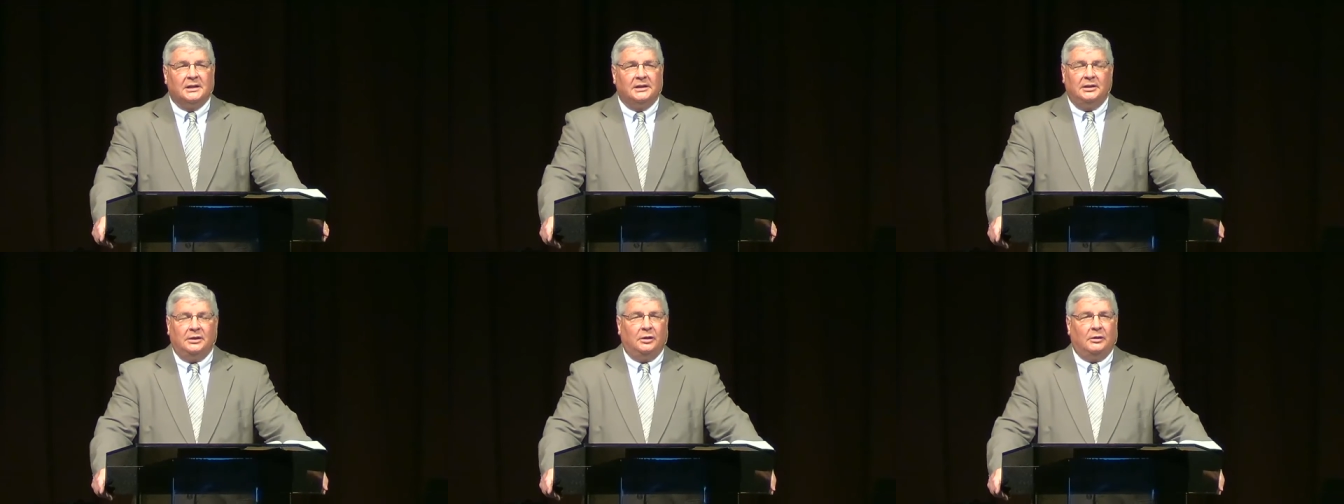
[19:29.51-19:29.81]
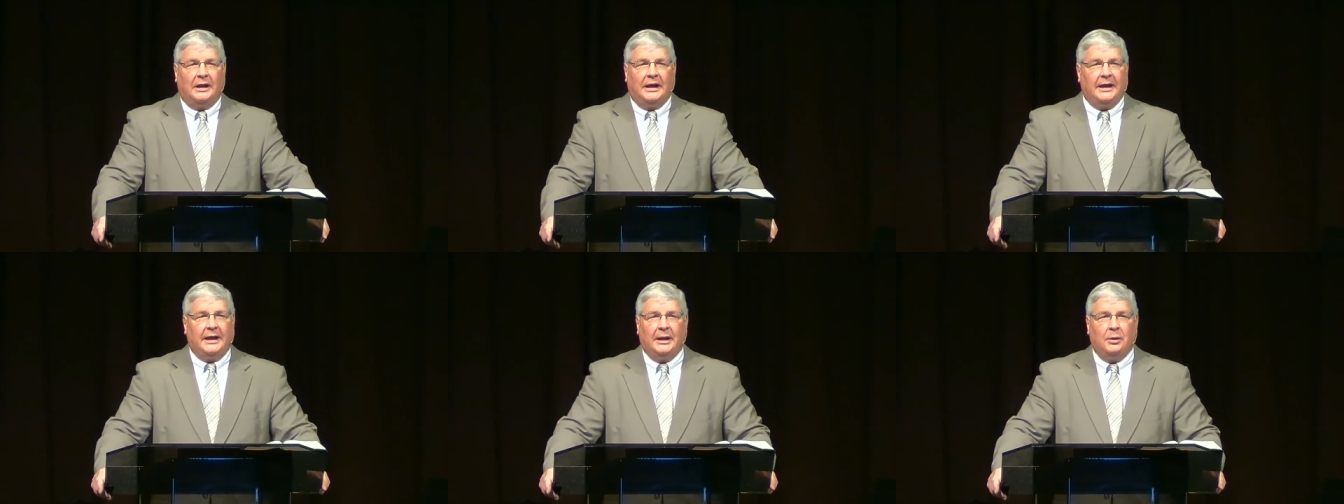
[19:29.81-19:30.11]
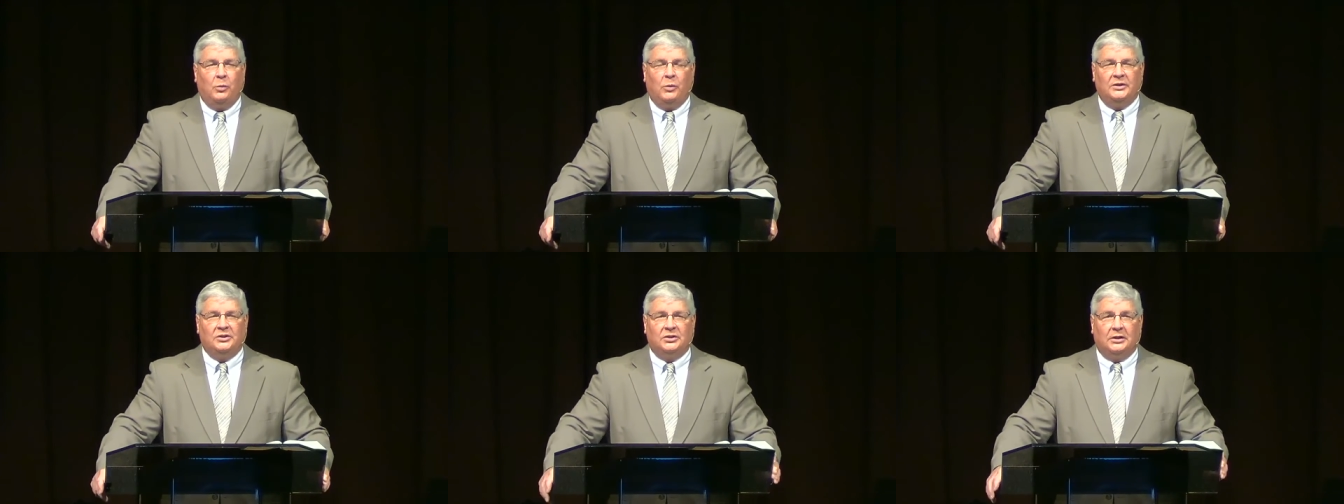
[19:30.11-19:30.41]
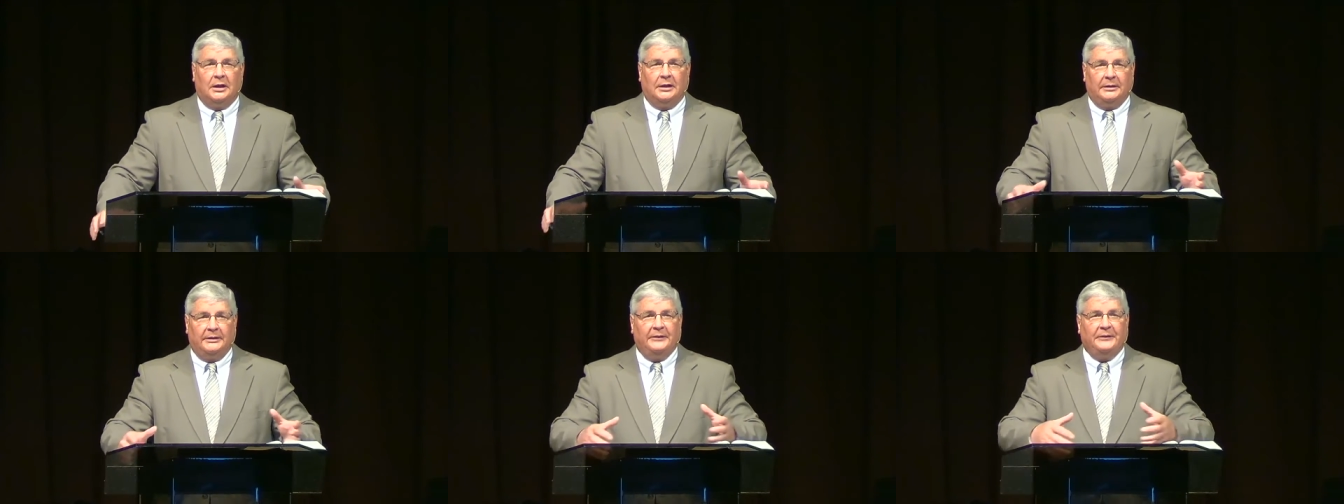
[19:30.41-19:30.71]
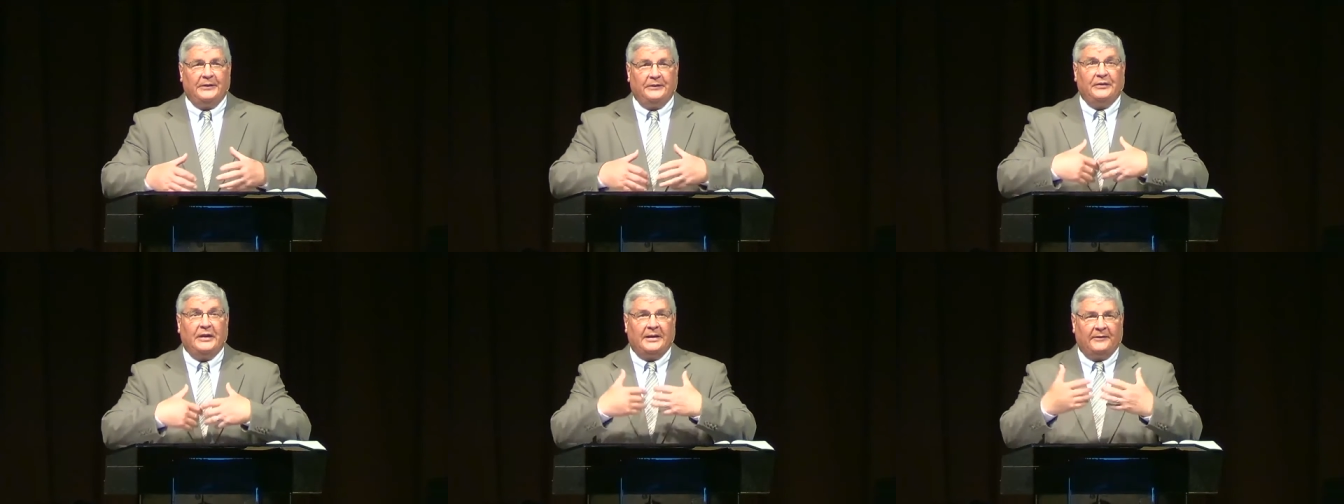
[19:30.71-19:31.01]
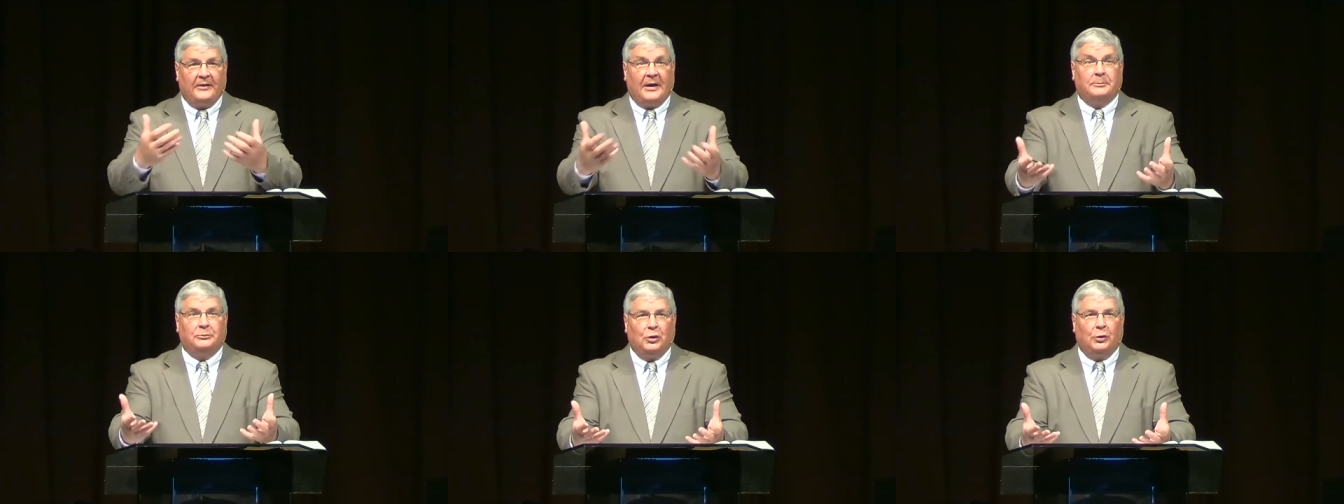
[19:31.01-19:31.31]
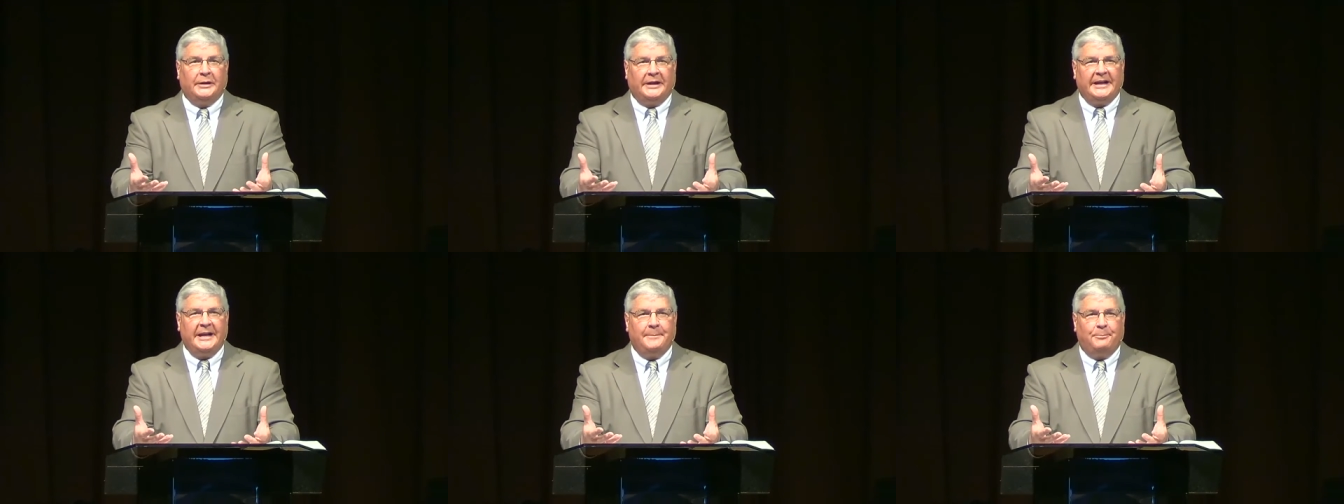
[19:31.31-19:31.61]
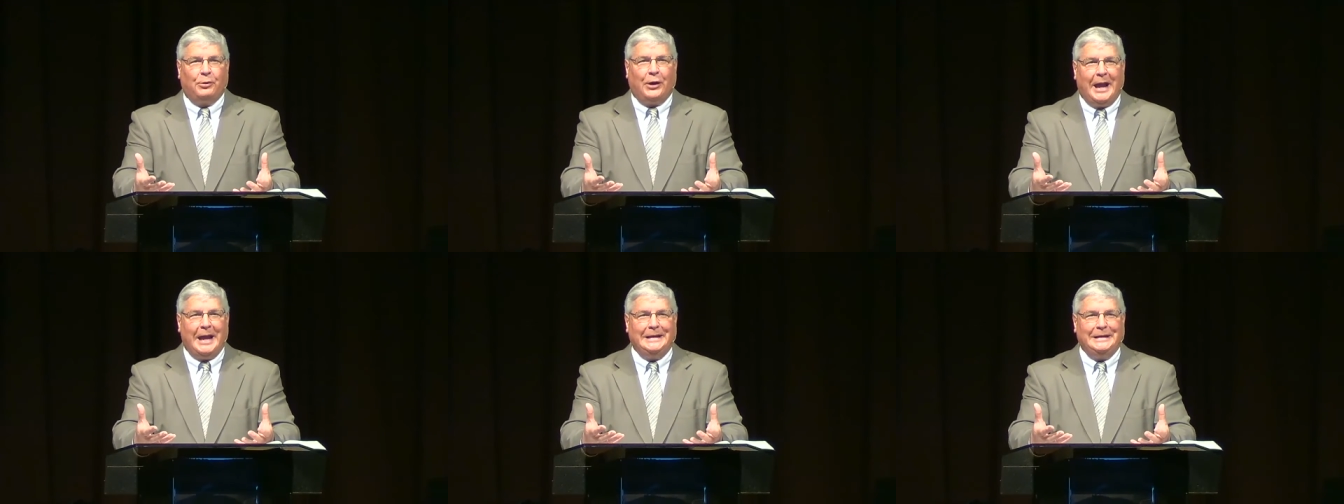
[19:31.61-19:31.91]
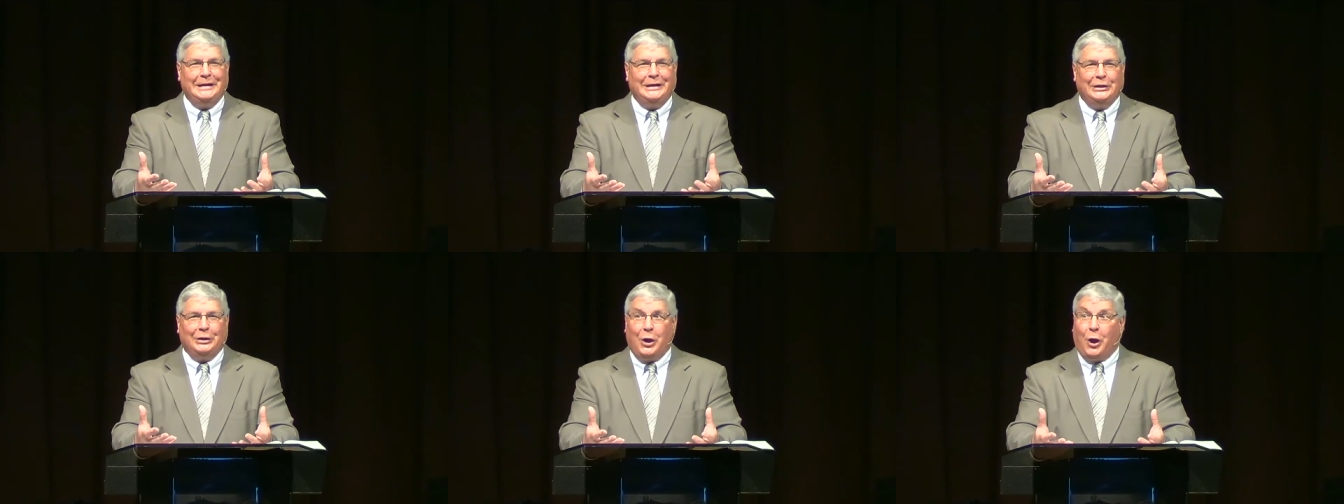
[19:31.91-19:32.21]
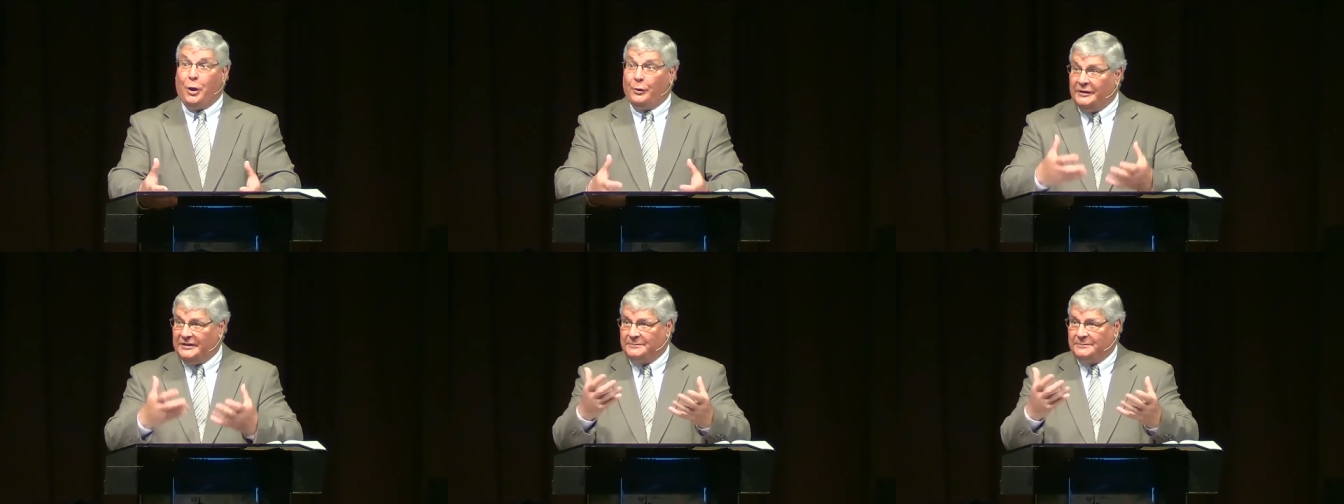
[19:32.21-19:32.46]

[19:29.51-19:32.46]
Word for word: you know, I, I want you, uh, if, if I'm doing any bragging at all,